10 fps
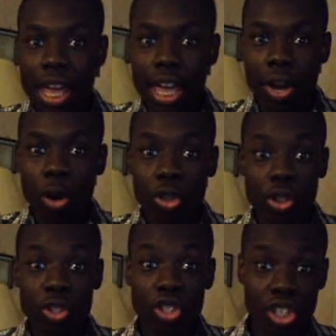And
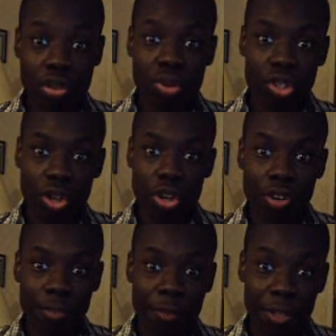also the Secrets
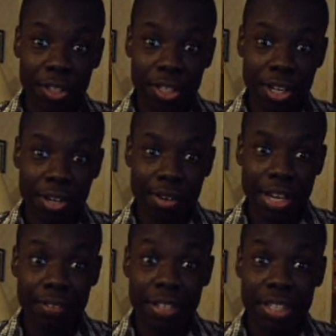are fulfilling their
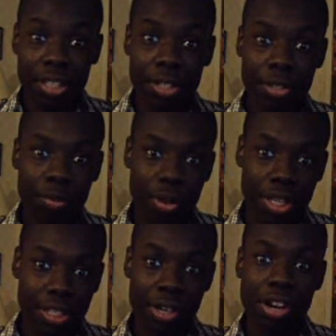end of the deal
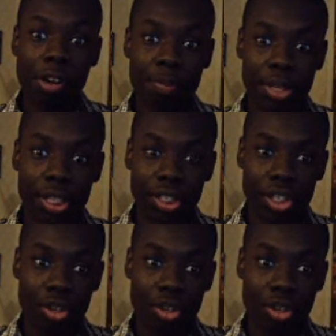when they're helping,